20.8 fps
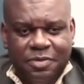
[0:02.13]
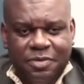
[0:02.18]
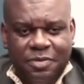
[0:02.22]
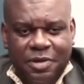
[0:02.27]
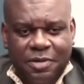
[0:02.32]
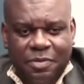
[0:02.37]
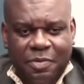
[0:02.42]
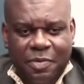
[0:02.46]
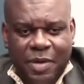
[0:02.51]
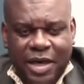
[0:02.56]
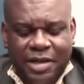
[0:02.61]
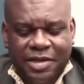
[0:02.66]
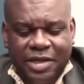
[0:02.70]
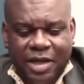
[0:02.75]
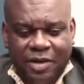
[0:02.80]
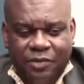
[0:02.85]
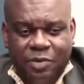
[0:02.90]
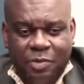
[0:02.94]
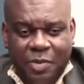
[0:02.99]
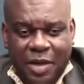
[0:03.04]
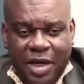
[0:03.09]
impact
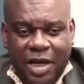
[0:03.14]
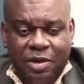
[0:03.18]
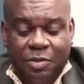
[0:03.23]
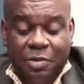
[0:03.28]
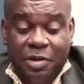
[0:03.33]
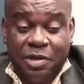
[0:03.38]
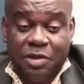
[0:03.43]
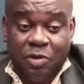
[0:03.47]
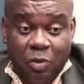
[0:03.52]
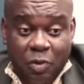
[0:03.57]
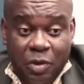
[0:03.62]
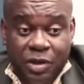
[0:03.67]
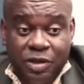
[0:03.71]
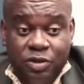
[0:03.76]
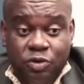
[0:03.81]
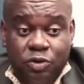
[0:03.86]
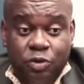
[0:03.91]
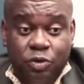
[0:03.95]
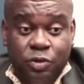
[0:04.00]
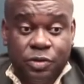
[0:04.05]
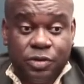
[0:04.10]
everybody, but the ones
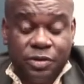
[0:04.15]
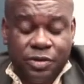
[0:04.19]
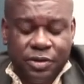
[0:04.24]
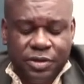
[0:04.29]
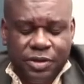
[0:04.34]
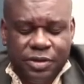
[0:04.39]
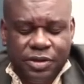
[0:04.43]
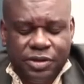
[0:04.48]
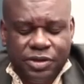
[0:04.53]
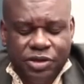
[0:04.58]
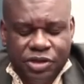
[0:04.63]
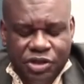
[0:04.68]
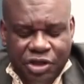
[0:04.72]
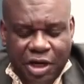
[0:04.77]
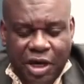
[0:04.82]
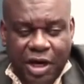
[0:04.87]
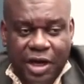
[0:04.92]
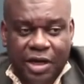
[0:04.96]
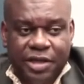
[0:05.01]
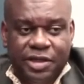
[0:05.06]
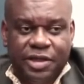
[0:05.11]
who
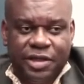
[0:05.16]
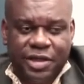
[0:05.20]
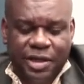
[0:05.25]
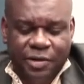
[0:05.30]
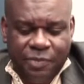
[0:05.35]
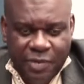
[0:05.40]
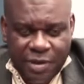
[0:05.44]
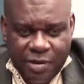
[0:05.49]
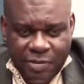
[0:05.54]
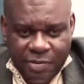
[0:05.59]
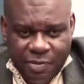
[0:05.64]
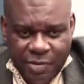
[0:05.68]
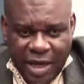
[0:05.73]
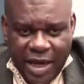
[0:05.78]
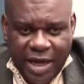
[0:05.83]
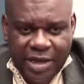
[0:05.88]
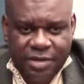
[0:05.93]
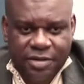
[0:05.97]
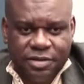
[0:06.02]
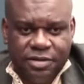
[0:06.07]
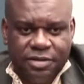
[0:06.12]
share that they've been
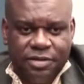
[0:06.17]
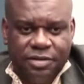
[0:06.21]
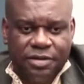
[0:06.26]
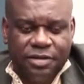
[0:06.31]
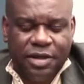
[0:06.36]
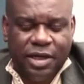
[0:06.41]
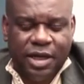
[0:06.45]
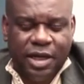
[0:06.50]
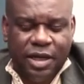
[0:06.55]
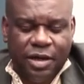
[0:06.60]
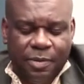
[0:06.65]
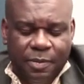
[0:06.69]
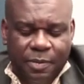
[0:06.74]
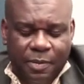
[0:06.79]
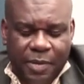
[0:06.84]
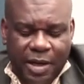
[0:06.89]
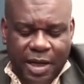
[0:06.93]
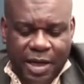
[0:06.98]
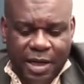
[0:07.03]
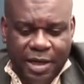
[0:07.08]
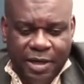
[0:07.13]
impacted
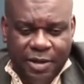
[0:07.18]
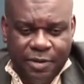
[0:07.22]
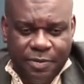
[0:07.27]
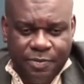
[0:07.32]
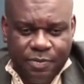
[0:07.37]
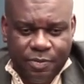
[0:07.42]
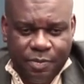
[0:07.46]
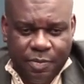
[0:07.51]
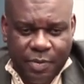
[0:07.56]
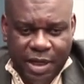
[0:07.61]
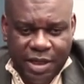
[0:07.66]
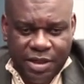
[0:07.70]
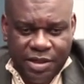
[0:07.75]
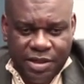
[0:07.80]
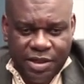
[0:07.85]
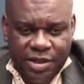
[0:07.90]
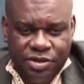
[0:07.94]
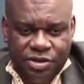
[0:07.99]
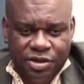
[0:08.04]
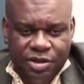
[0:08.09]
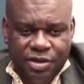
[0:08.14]
by my
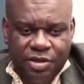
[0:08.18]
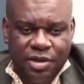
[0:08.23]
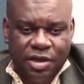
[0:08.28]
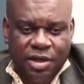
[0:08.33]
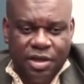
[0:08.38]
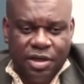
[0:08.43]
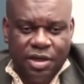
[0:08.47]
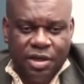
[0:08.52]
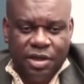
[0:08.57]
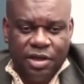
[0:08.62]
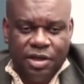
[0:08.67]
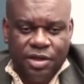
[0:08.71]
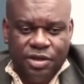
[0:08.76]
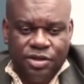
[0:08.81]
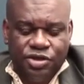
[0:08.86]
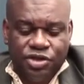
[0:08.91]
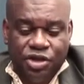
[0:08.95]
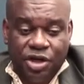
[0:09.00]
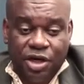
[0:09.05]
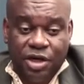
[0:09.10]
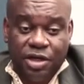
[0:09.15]
teaching
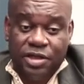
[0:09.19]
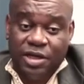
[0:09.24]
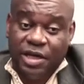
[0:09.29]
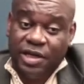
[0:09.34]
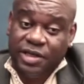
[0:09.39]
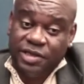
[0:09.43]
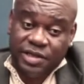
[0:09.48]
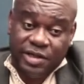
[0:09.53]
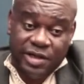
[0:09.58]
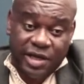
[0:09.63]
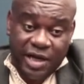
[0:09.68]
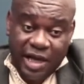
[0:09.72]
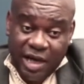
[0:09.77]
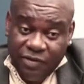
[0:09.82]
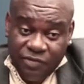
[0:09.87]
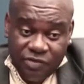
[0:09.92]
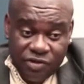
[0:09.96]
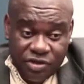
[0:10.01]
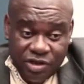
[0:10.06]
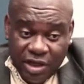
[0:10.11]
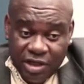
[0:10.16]
share there is a
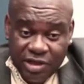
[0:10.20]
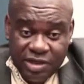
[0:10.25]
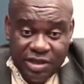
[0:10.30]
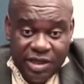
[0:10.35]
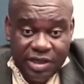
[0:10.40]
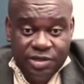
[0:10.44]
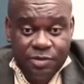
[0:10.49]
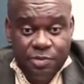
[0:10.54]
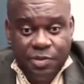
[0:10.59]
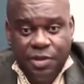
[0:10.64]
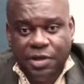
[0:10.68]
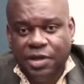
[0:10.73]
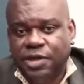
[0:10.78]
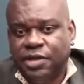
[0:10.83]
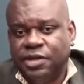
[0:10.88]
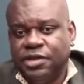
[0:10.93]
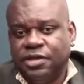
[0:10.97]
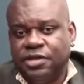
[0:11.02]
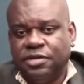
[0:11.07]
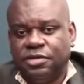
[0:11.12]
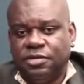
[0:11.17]
life-changing
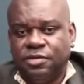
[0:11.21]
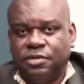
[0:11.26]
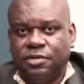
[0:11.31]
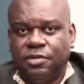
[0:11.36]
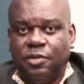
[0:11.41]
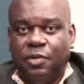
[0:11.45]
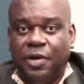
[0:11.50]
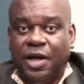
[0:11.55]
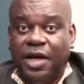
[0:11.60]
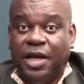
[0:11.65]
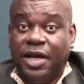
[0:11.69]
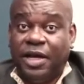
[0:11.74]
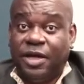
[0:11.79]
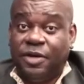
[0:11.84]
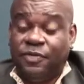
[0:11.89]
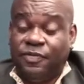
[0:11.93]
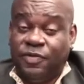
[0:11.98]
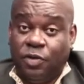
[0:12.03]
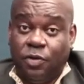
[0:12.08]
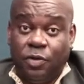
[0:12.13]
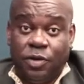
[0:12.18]
experience where
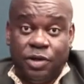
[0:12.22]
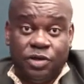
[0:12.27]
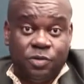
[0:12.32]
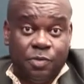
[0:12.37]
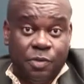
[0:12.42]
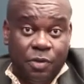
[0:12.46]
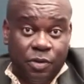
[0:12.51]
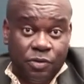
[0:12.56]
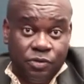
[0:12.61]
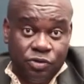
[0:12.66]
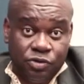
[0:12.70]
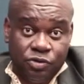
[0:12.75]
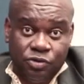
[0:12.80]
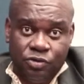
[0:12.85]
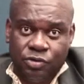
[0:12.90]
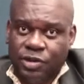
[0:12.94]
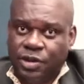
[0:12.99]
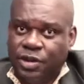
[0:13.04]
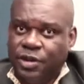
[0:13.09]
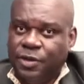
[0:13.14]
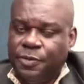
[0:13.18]
they were exposed to
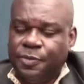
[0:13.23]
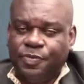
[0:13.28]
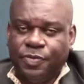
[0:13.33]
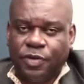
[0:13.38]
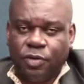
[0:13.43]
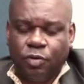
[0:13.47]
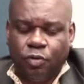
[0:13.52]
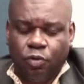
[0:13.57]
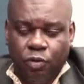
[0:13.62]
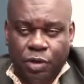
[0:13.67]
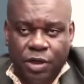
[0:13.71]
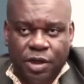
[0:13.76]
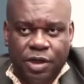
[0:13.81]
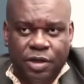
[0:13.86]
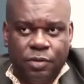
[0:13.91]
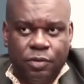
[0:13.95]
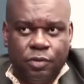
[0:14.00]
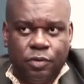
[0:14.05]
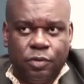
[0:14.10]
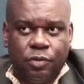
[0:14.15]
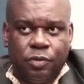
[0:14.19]
the
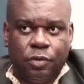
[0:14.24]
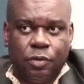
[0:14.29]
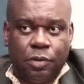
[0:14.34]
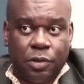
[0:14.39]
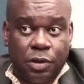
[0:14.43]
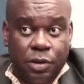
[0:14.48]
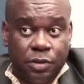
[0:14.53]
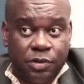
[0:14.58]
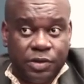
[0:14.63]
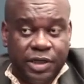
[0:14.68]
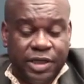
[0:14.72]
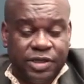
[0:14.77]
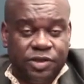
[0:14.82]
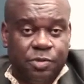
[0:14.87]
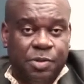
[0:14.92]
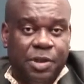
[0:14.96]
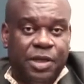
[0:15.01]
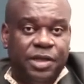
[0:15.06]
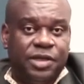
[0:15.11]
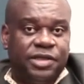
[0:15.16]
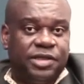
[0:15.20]
real world
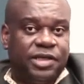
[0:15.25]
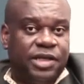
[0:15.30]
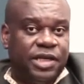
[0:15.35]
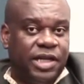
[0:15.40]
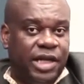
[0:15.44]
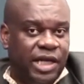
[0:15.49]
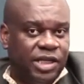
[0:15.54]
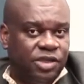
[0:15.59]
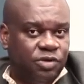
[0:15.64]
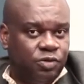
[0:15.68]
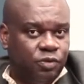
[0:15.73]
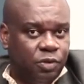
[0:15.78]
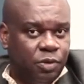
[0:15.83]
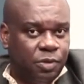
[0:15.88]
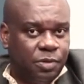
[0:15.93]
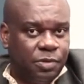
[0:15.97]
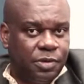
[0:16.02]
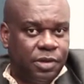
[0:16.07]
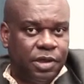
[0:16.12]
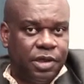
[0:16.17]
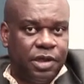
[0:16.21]
experience in a
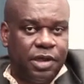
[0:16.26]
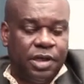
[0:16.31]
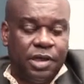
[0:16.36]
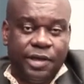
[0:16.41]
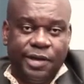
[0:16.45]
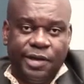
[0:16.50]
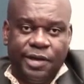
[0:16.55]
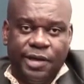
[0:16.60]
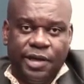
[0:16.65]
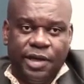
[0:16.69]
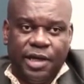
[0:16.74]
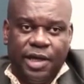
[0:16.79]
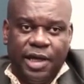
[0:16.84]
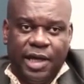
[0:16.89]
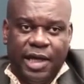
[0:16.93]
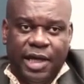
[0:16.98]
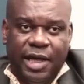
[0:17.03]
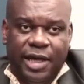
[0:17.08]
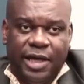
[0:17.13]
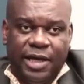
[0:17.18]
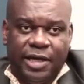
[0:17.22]
classroom,
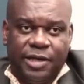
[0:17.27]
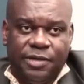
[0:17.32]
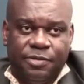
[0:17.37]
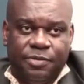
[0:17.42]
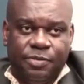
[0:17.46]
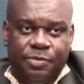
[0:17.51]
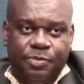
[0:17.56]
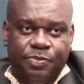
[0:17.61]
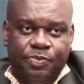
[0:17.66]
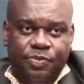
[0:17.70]
and